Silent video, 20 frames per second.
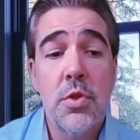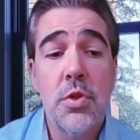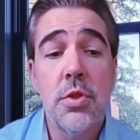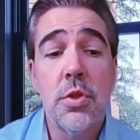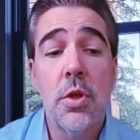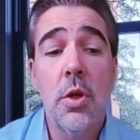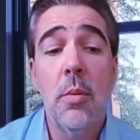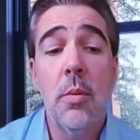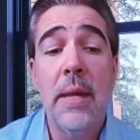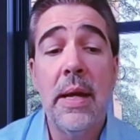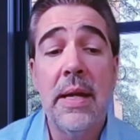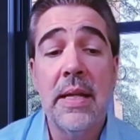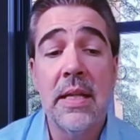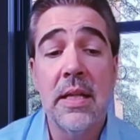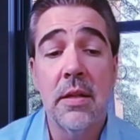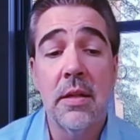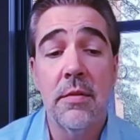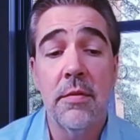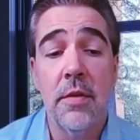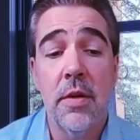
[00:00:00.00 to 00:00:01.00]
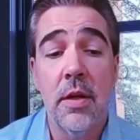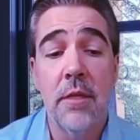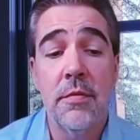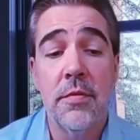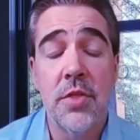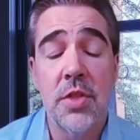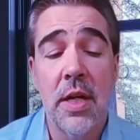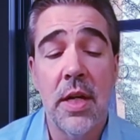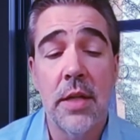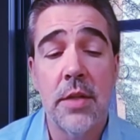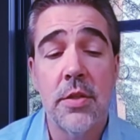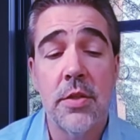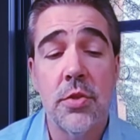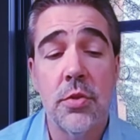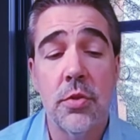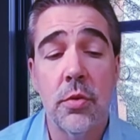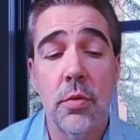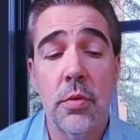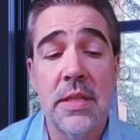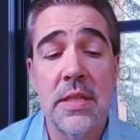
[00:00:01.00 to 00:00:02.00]
so many of, of John's
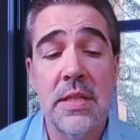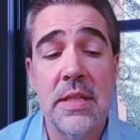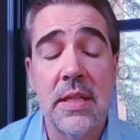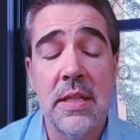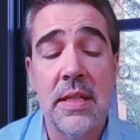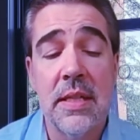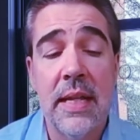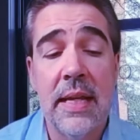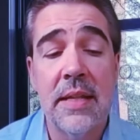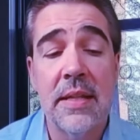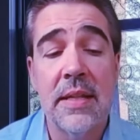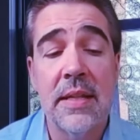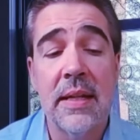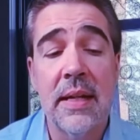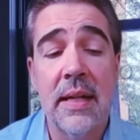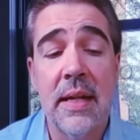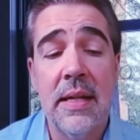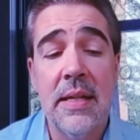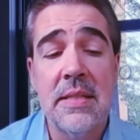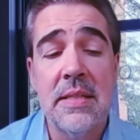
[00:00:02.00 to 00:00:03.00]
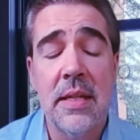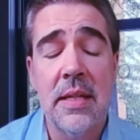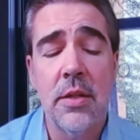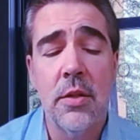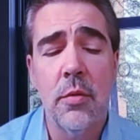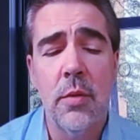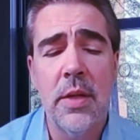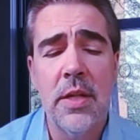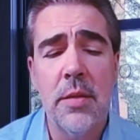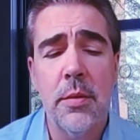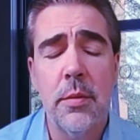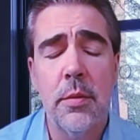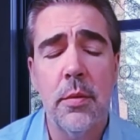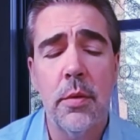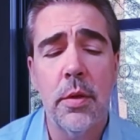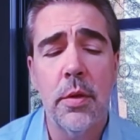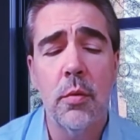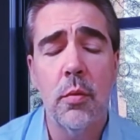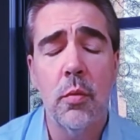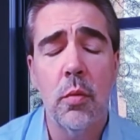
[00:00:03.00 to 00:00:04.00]
stories and, and the content and the way that we
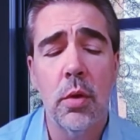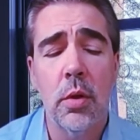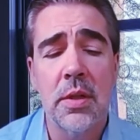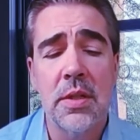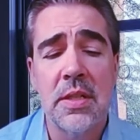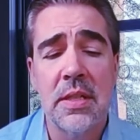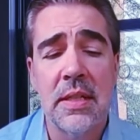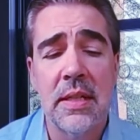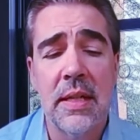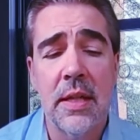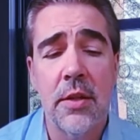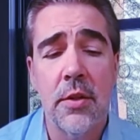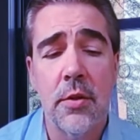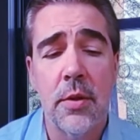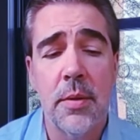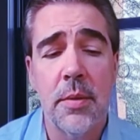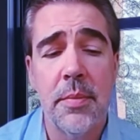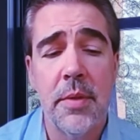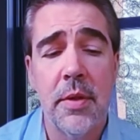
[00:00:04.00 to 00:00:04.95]
really worked together in,